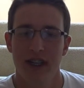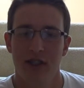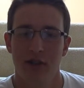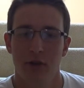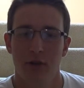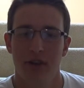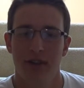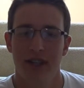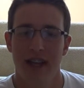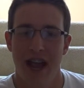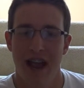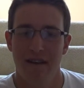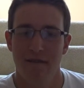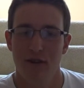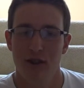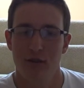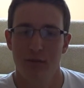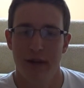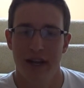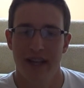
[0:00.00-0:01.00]
told the
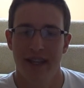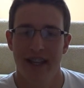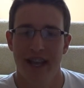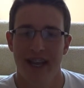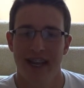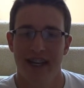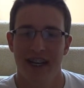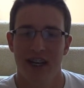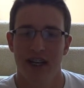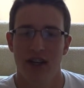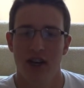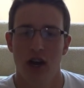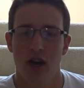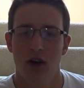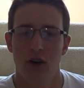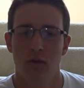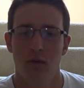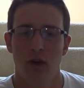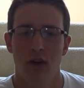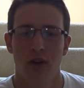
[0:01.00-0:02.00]
average man that he could know
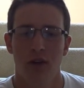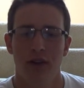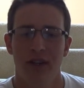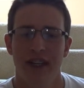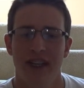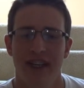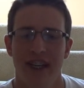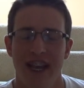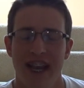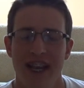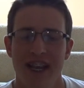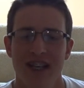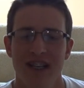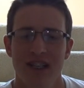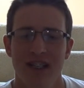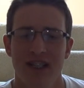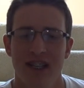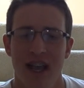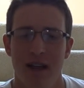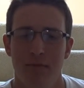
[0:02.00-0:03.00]
what only
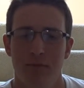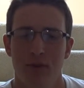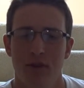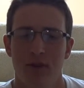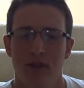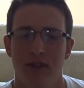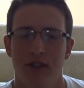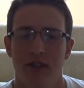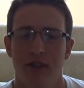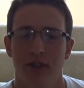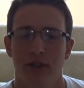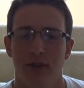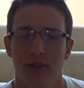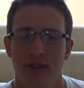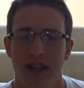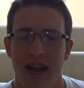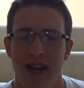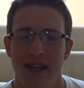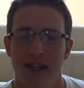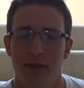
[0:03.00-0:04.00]
kings, emperors, and their
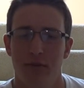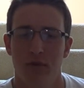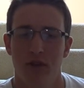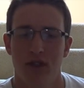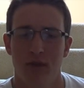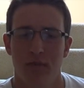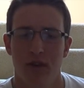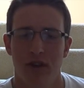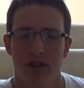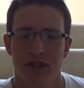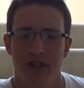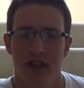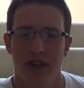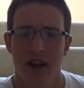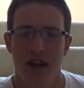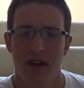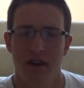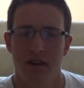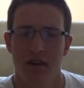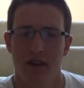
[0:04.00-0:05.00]
lieutenants were supposed to
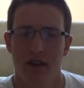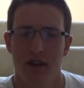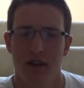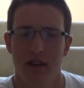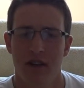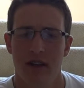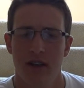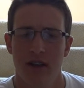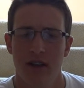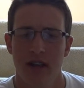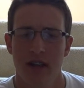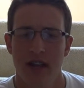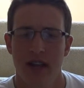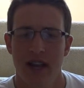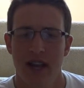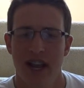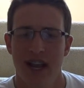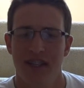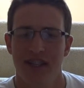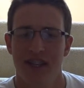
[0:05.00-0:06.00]
know.
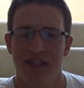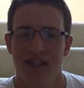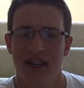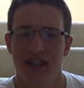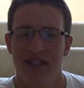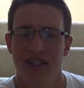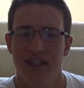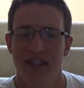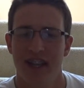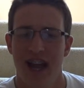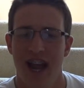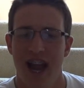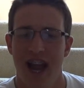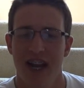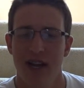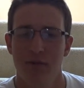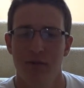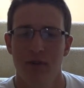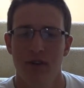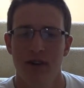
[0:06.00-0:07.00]
It suggested that
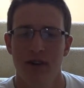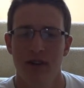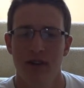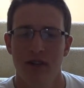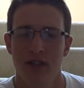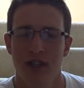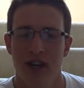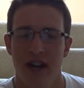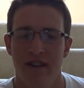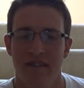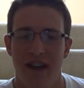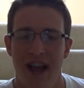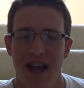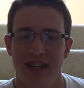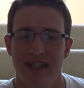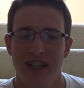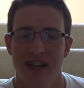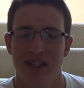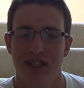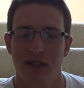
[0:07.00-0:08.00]
anyone should have
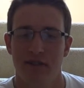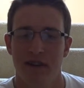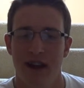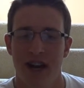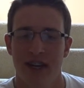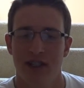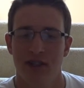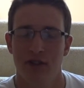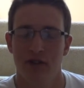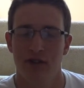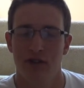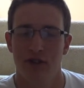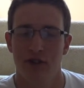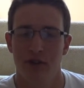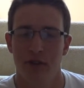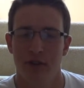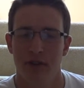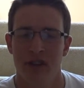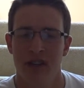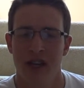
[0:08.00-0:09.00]
access to rational
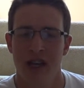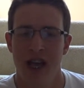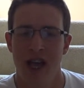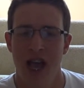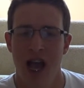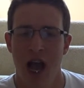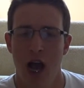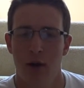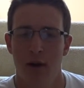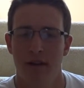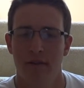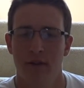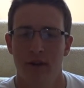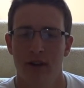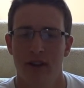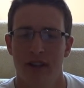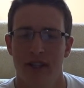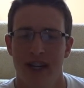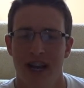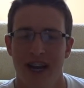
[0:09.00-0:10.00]
truth. However,
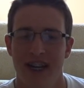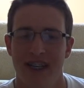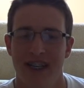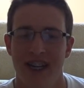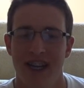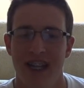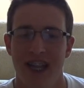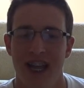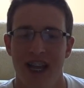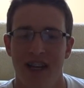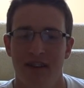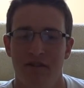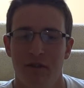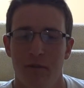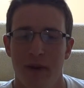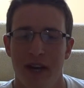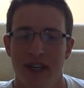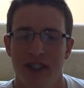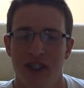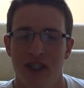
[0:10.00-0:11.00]
the idea that
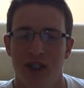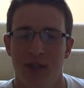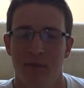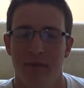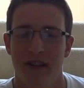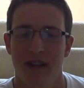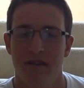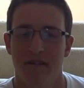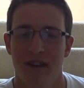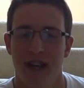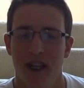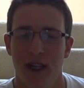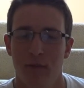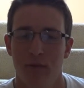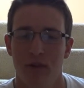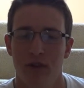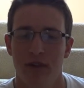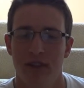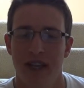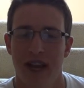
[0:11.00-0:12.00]
information should be
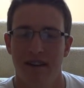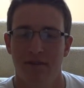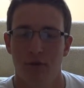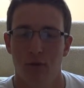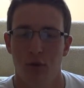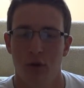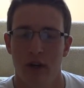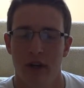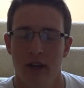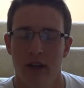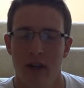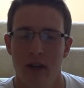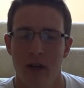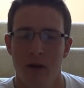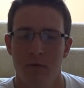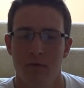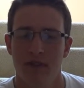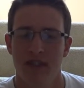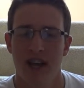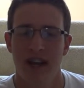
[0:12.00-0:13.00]
available to everyone
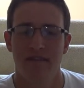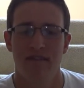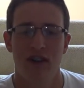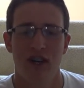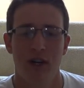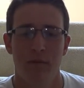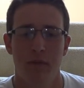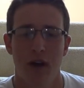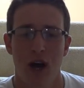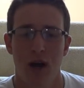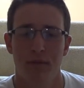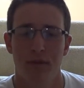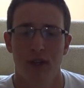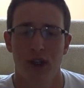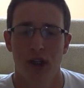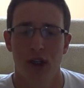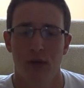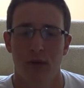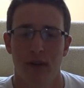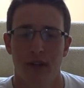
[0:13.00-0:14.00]
was not very
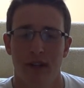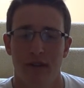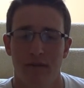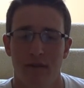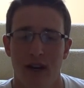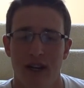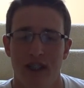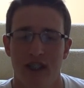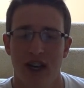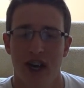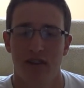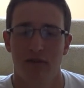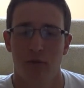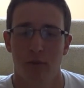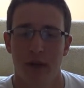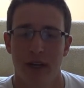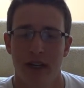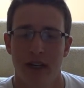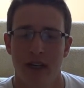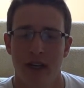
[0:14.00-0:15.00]
popular with the French
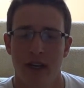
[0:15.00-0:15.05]
government,